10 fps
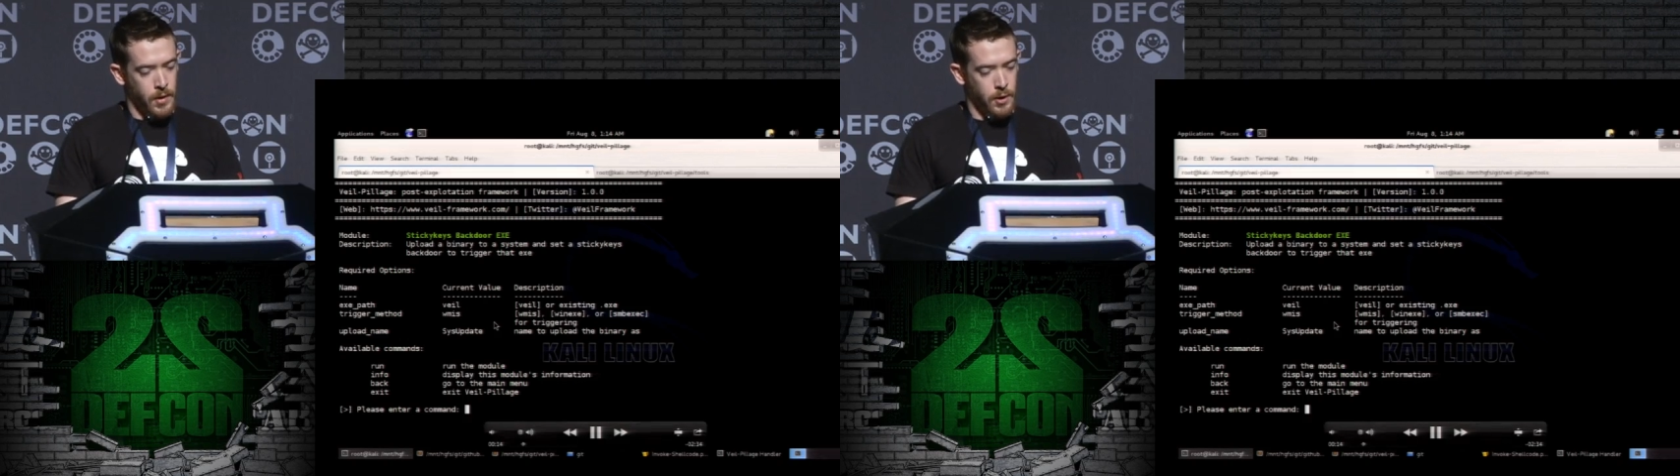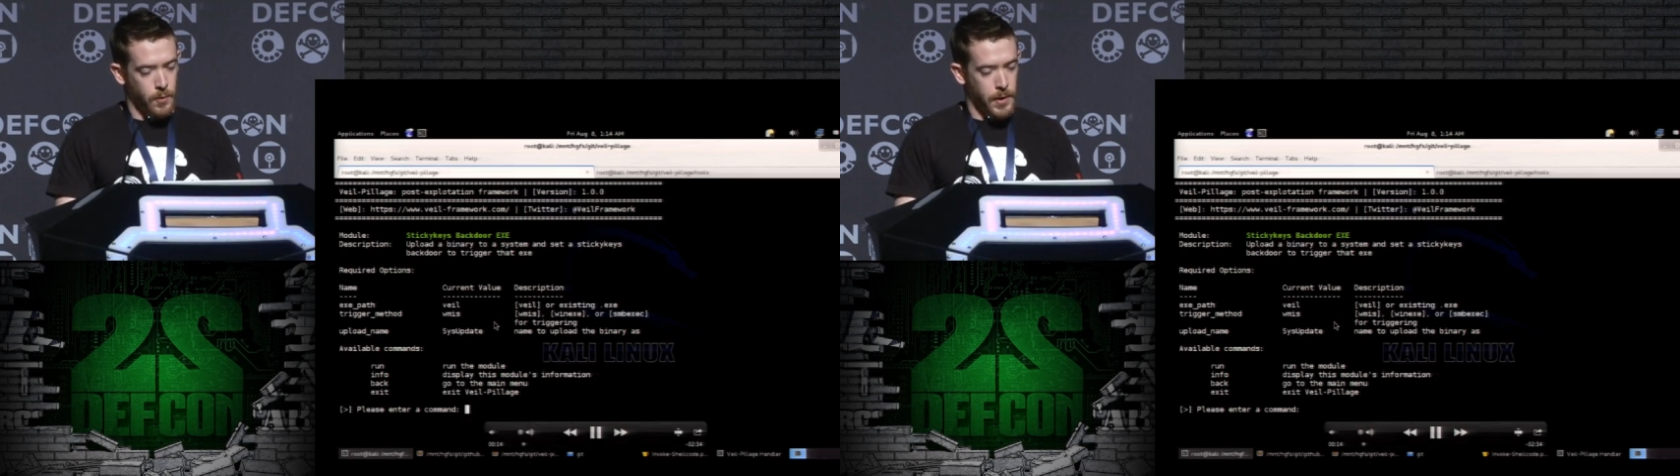
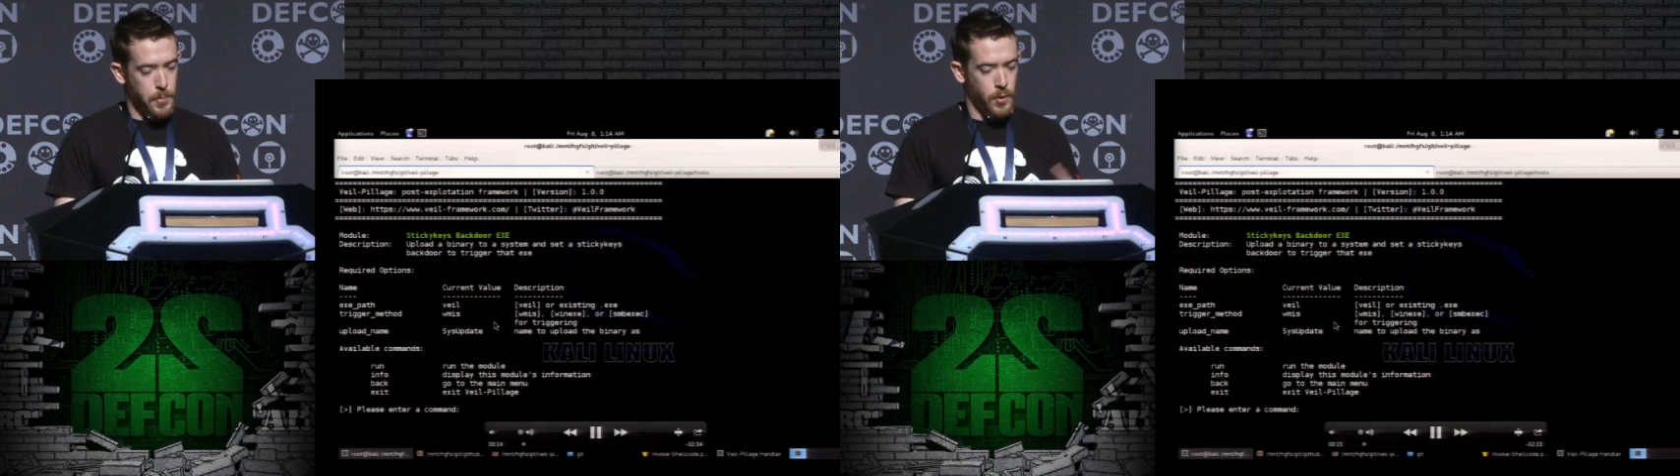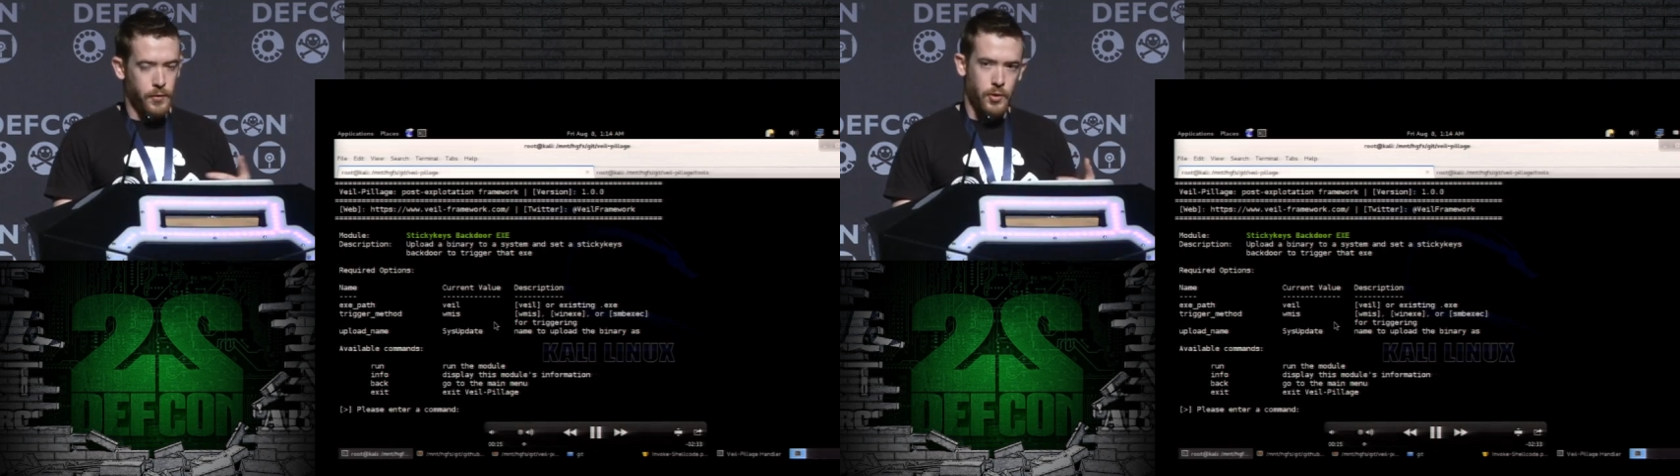I know
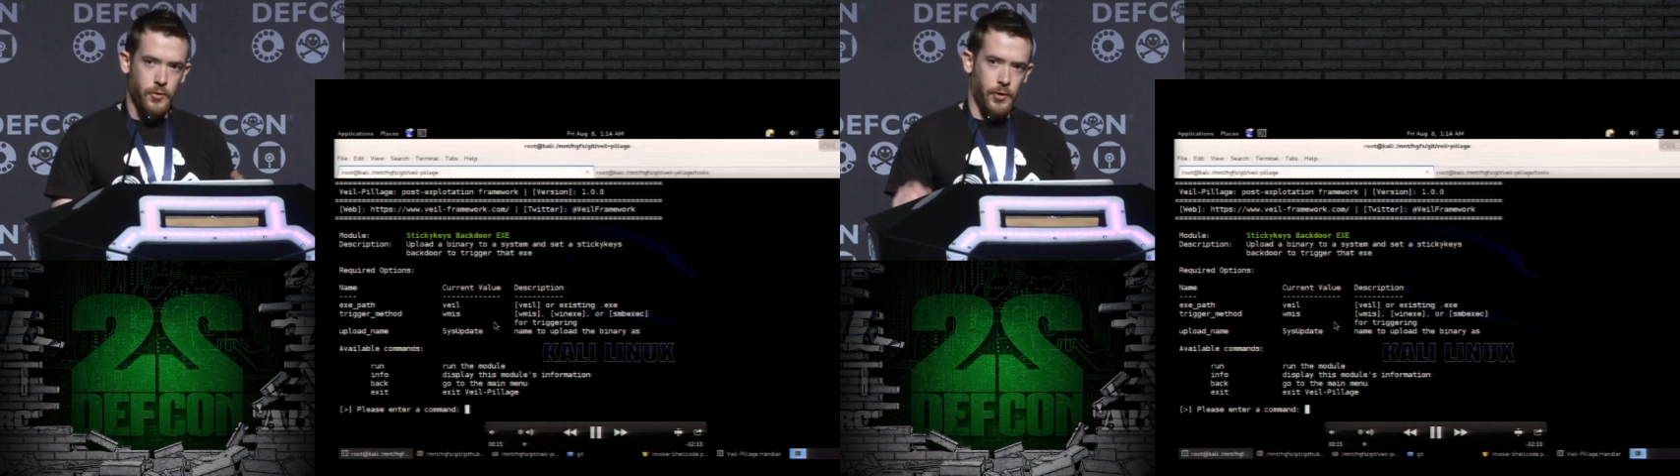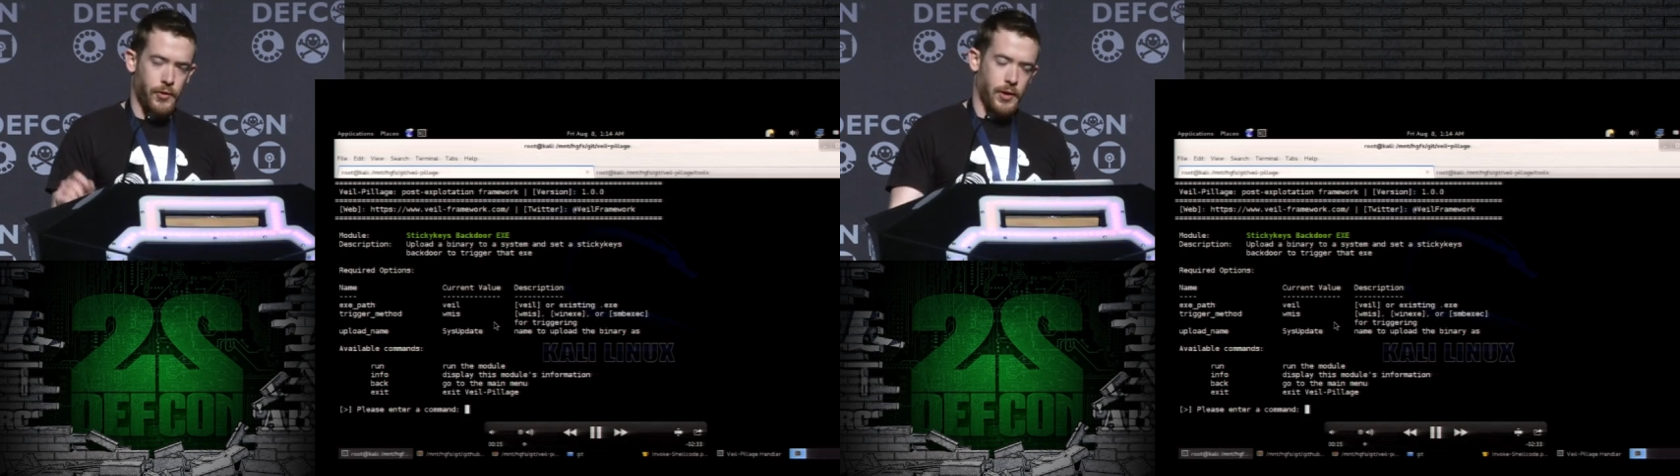people have
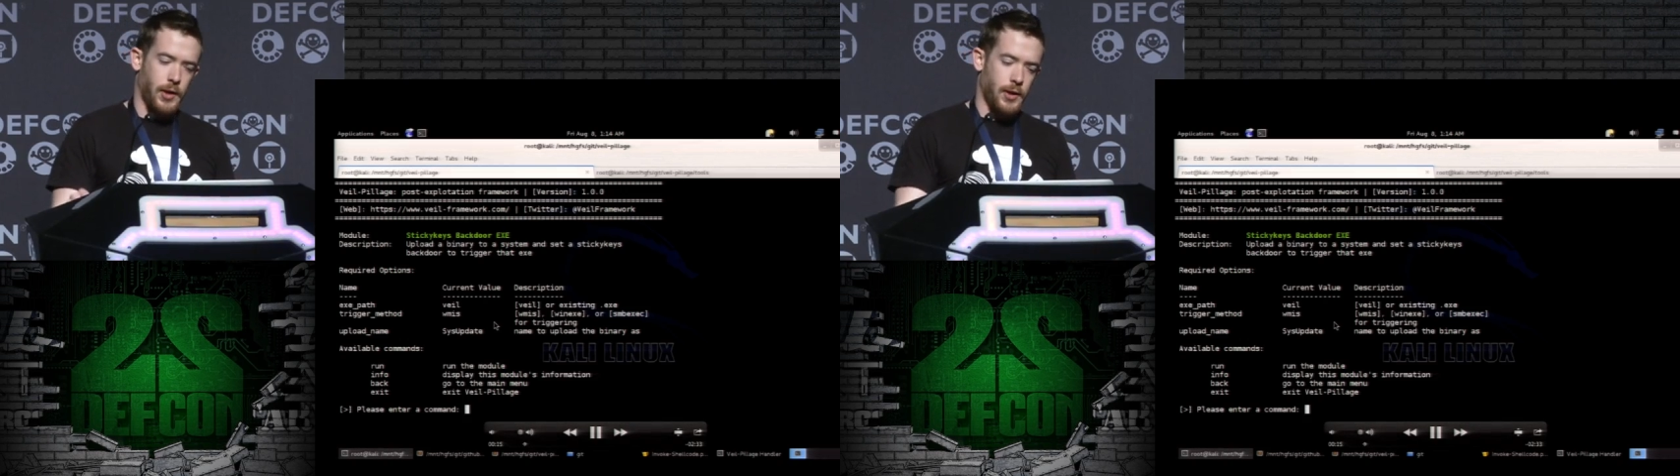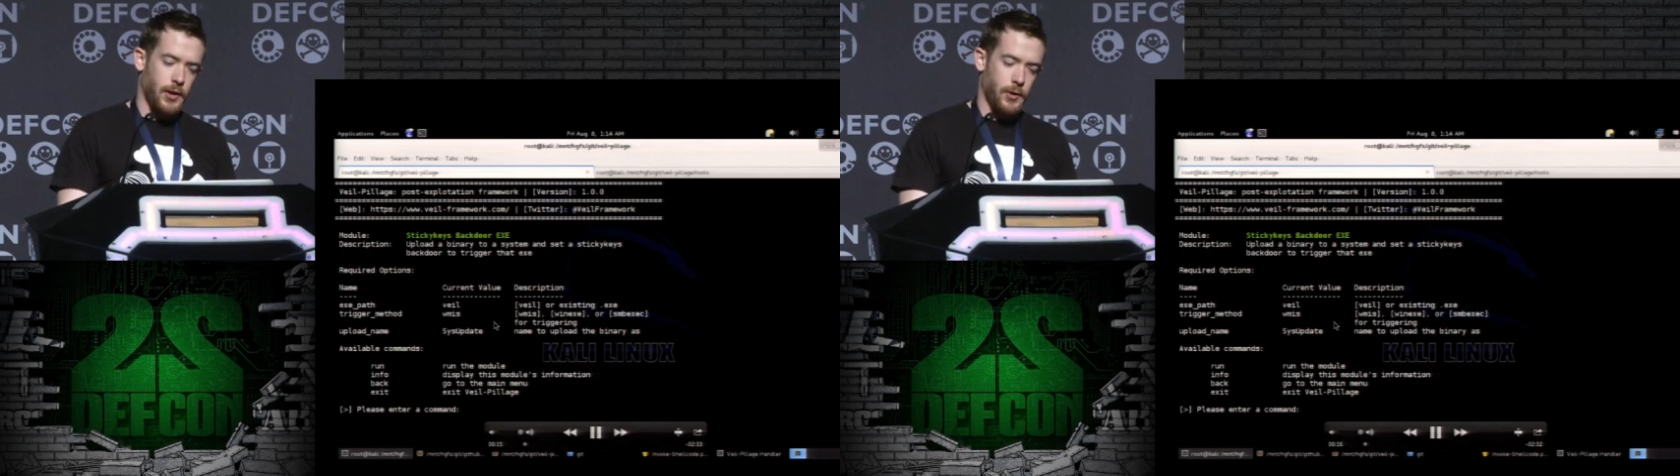used the
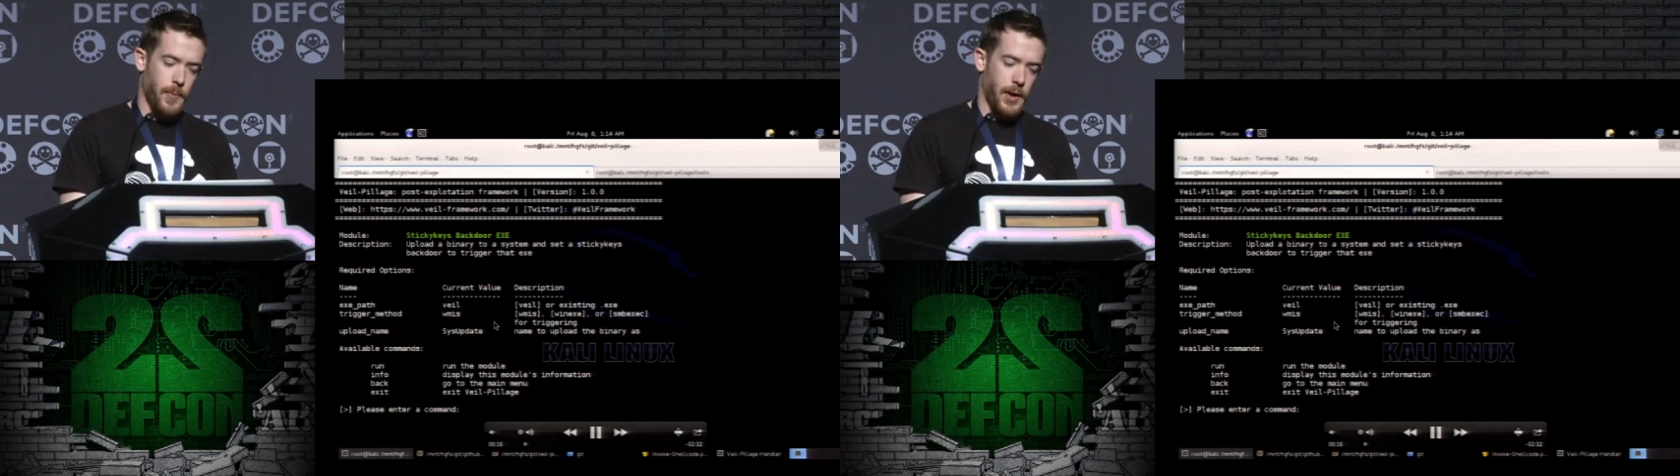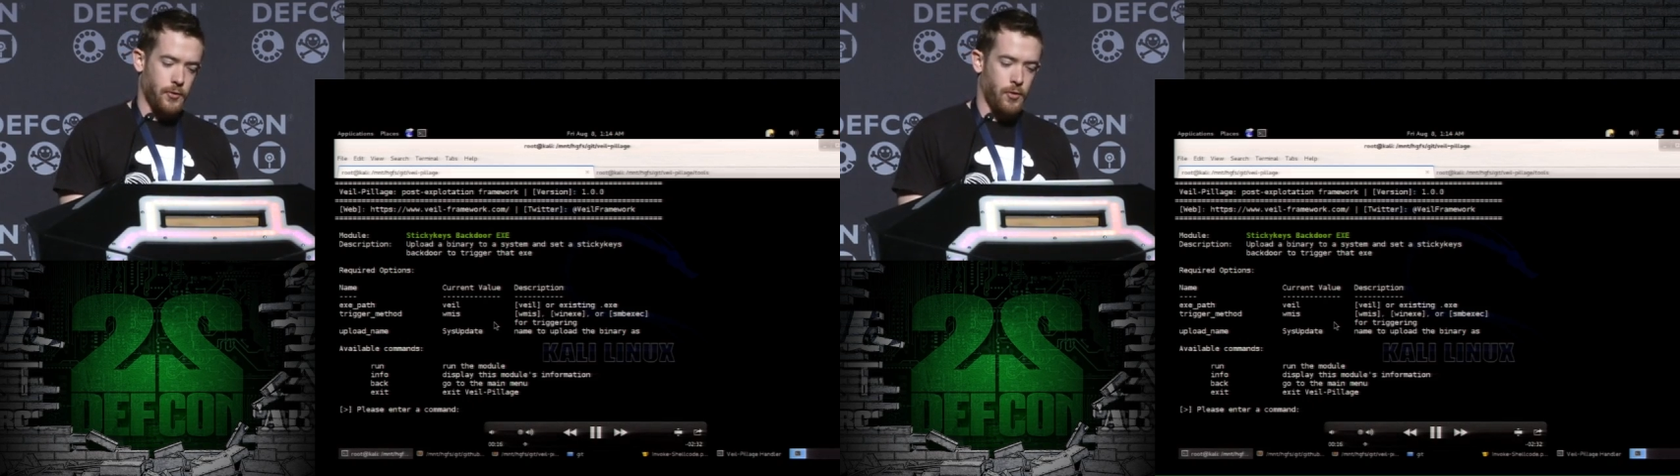sticky keys
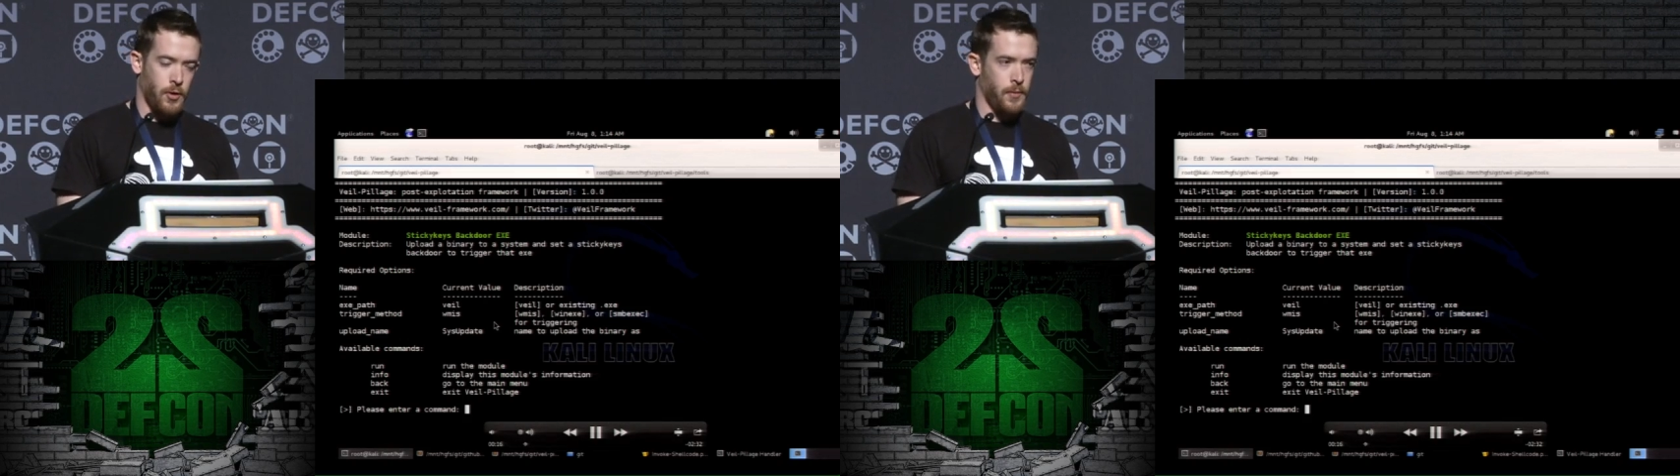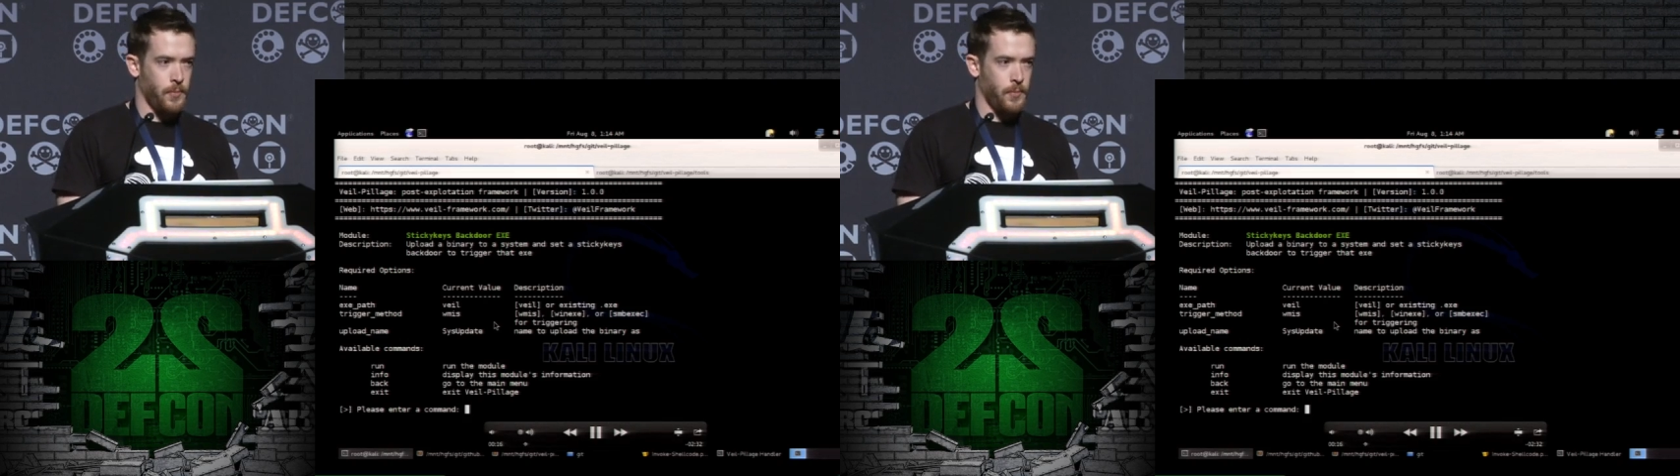backdoor,